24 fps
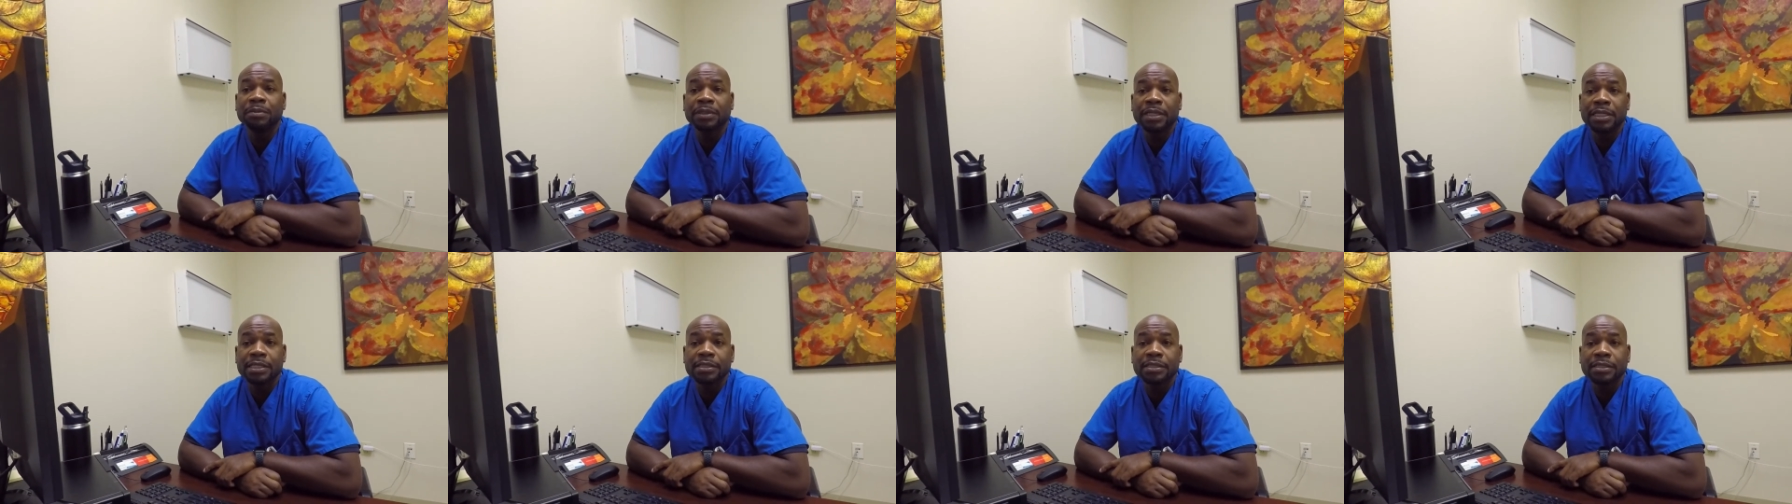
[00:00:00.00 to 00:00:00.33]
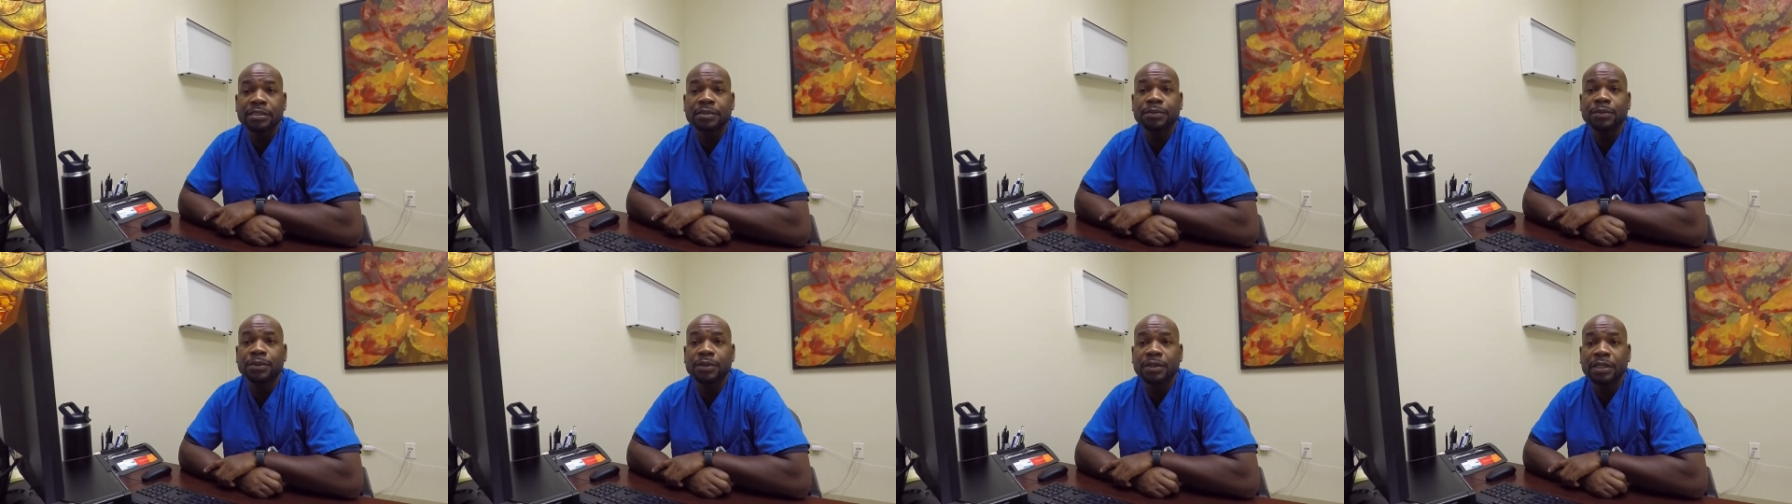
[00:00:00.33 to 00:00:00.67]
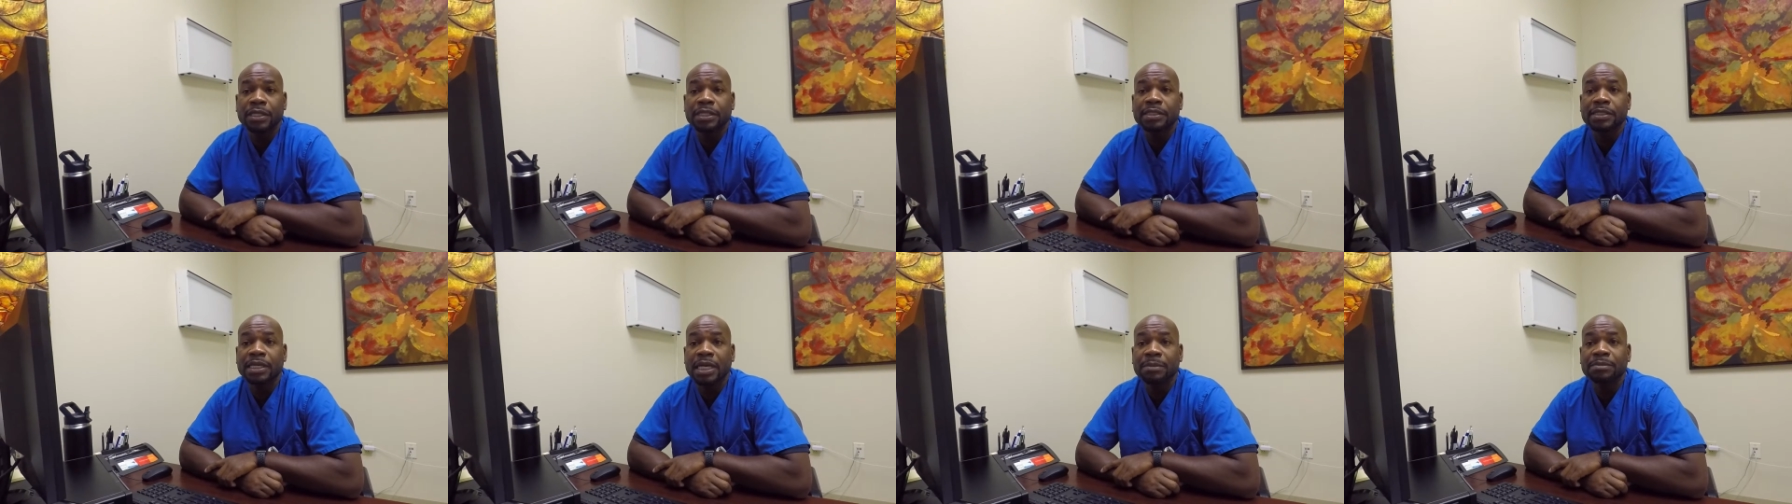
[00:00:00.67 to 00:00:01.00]
places where
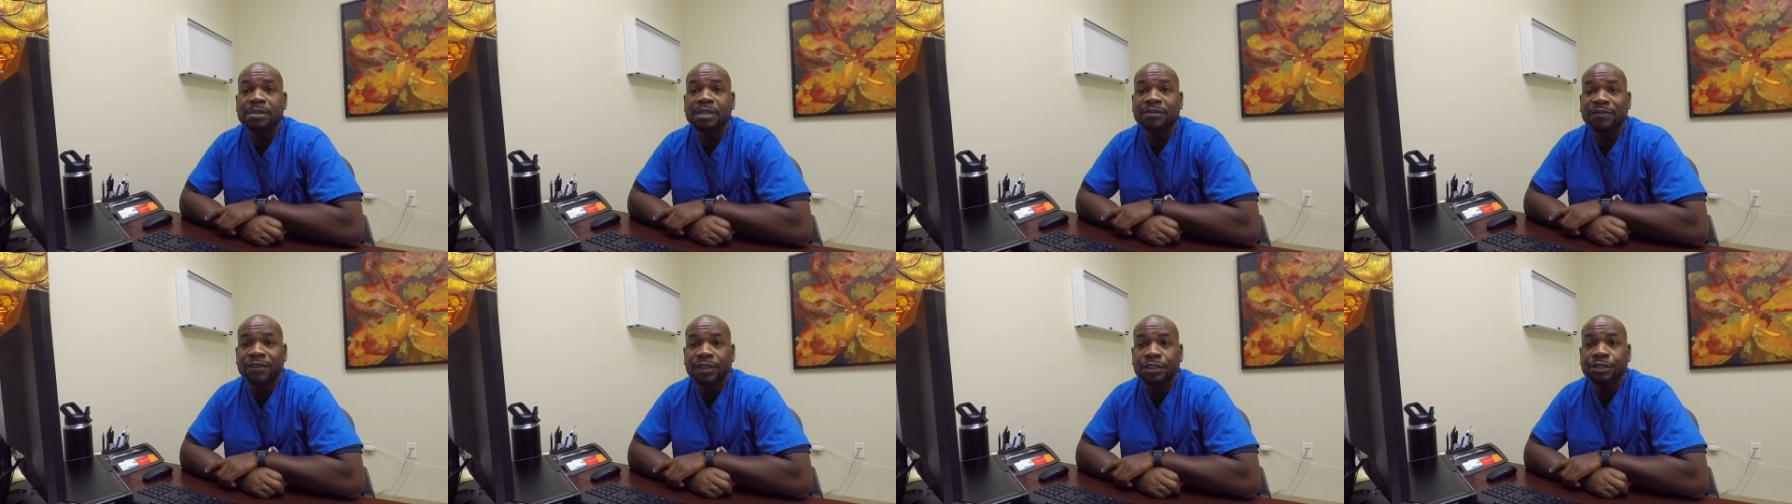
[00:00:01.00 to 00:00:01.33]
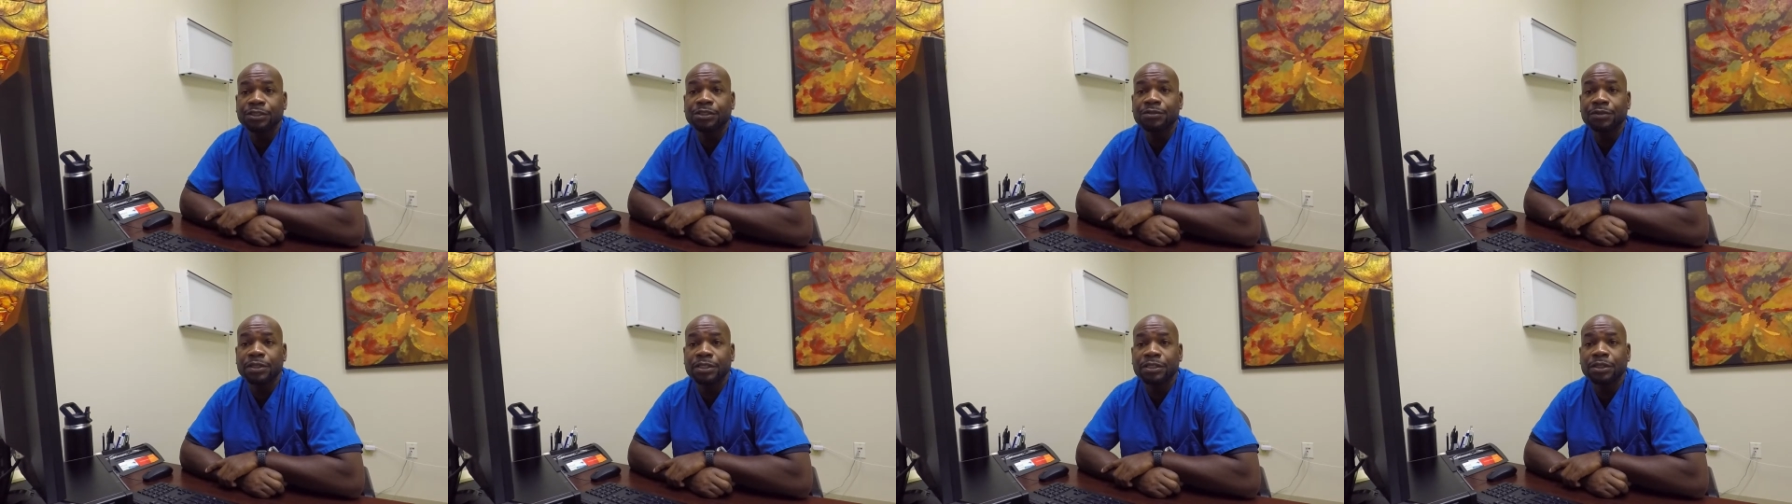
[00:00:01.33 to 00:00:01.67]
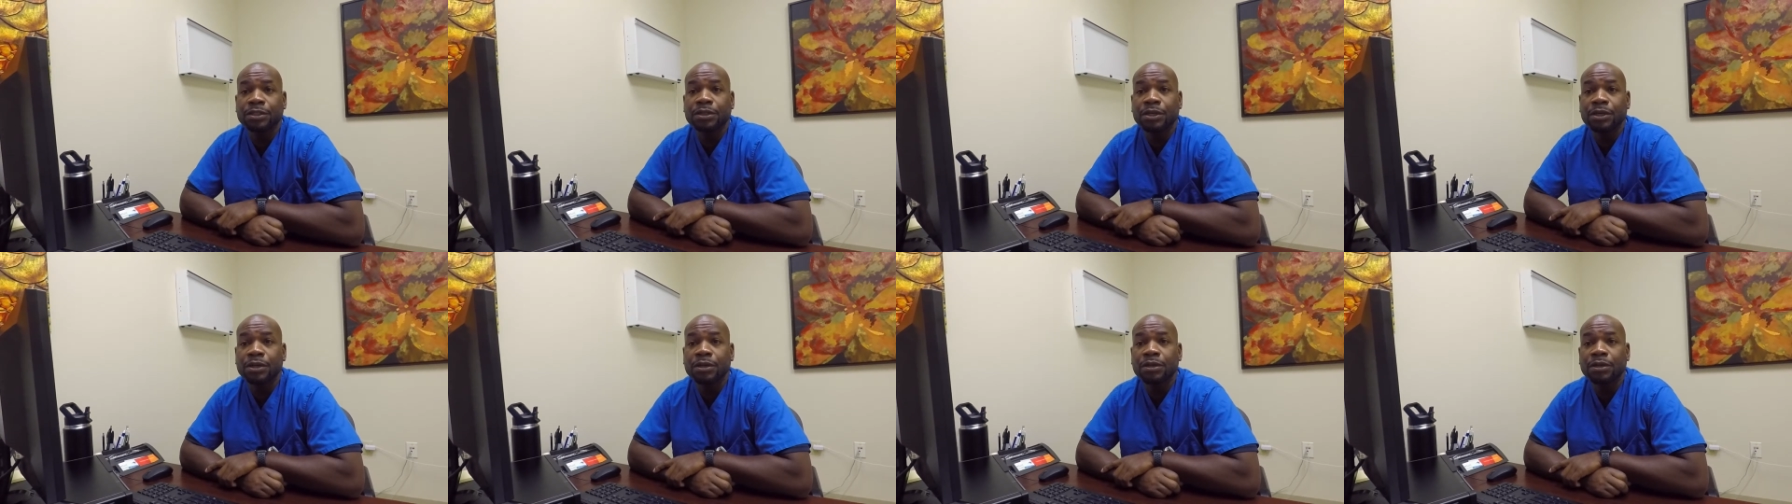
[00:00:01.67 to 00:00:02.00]
these types of injuries
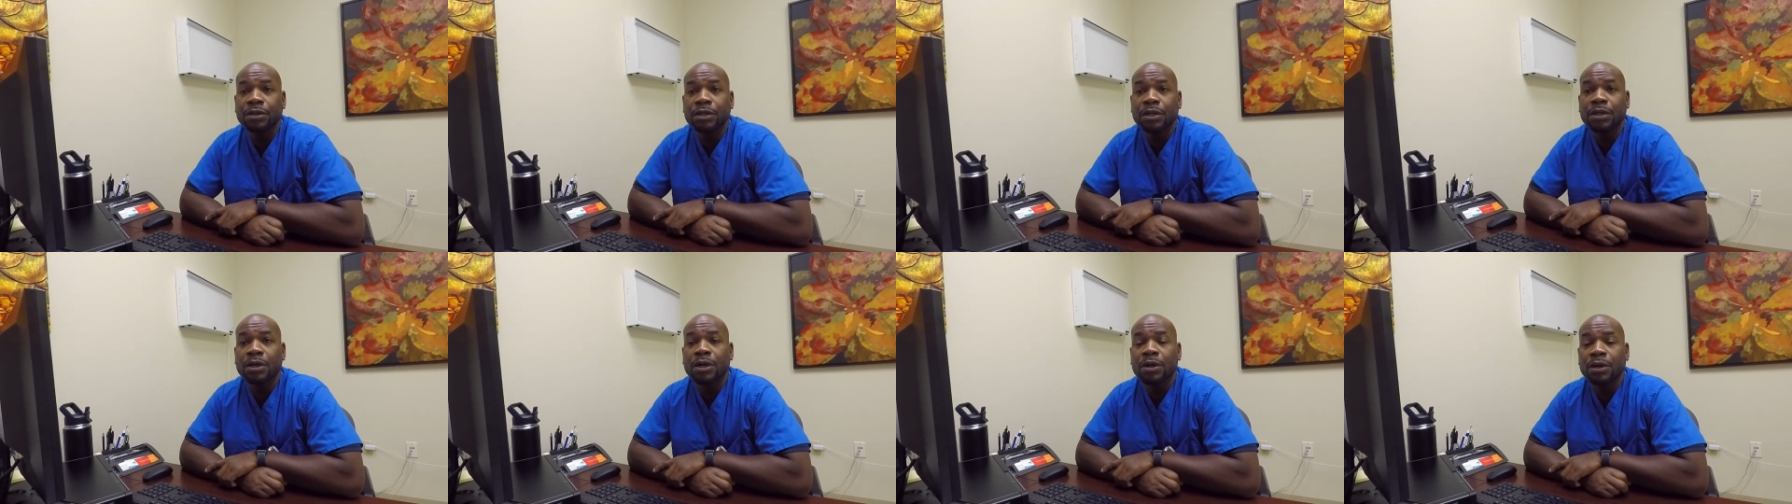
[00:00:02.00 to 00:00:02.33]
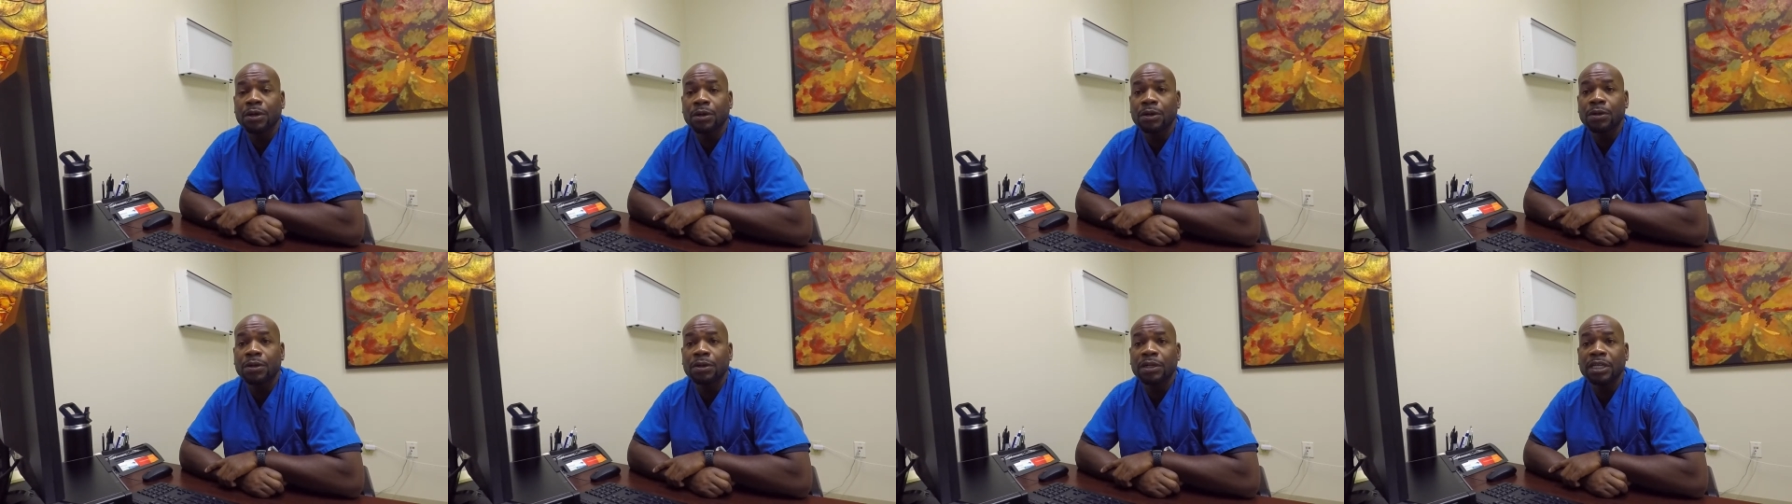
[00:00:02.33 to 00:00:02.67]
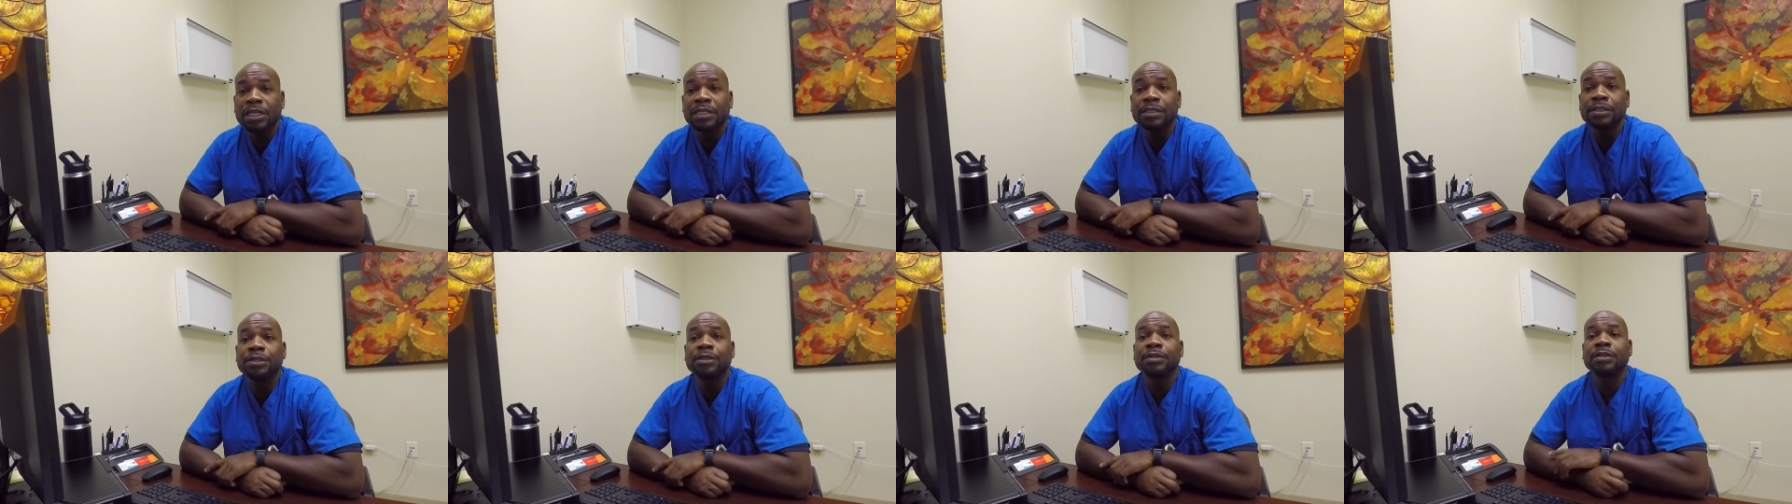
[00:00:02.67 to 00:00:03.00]
occur are
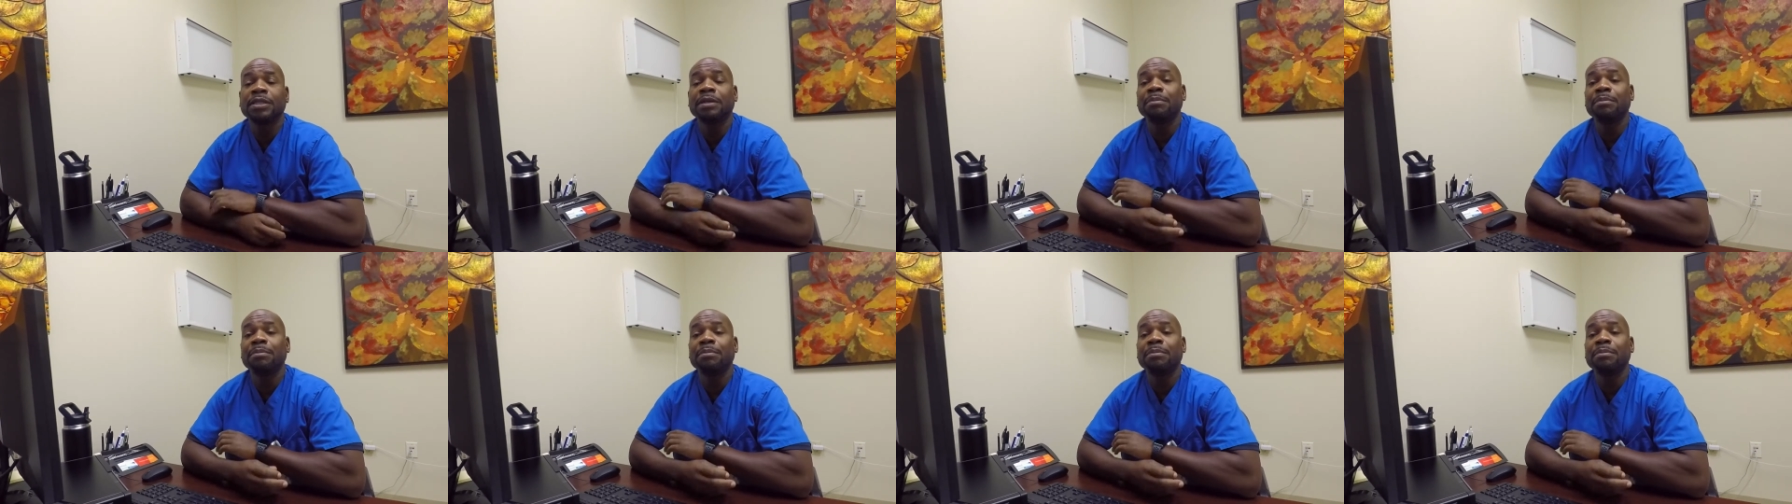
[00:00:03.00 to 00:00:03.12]
in